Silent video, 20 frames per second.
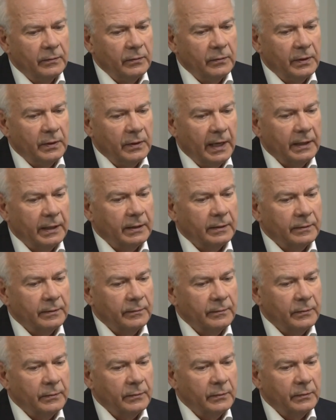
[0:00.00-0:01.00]
that
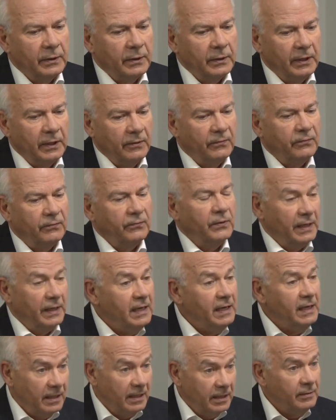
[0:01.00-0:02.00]
if the
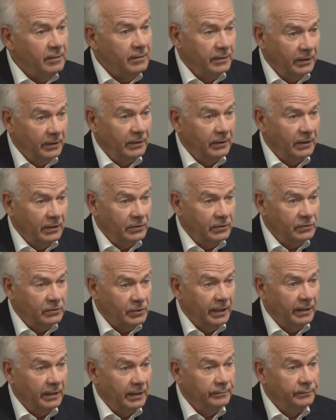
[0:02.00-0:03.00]
he, in the he
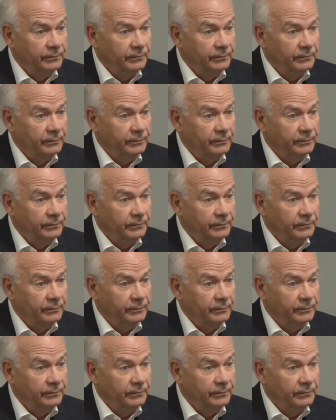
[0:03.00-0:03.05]
said,